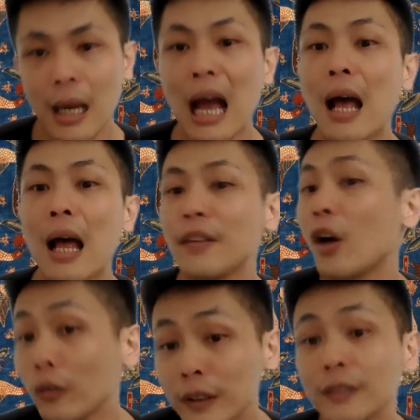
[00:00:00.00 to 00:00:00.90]
and the
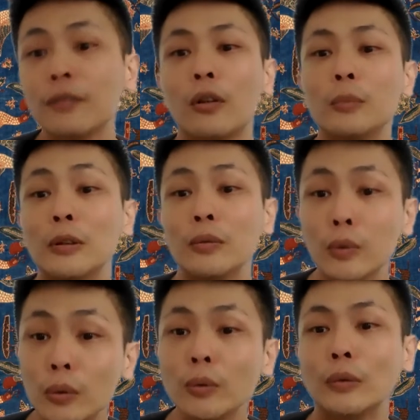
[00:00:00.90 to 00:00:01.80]
often formal
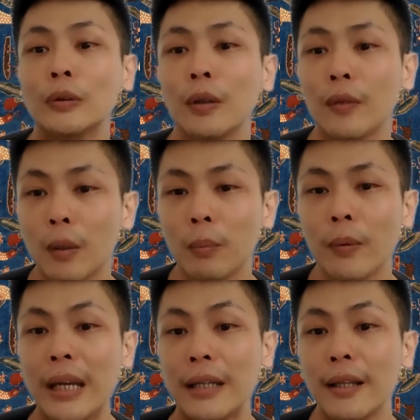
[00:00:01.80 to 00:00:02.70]
rules of
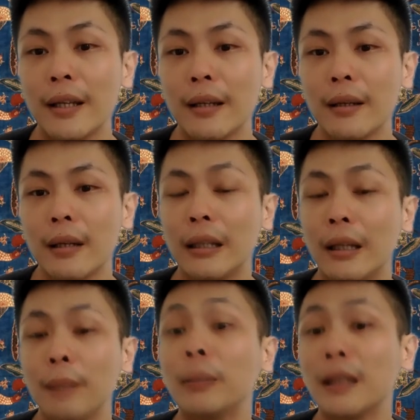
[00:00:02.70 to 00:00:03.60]
operating in
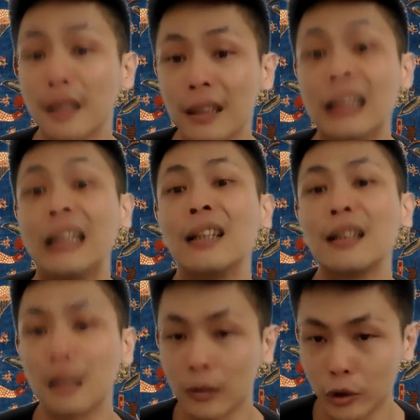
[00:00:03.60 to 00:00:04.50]
a particular
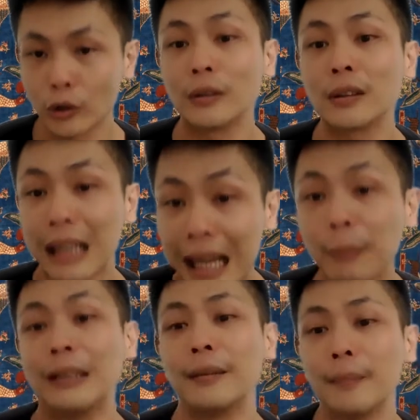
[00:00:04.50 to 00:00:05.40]
cultural
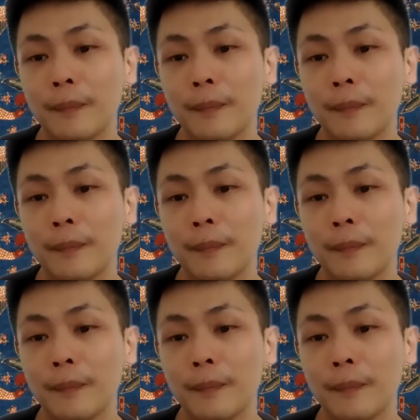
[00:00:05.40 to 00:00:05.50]
climate.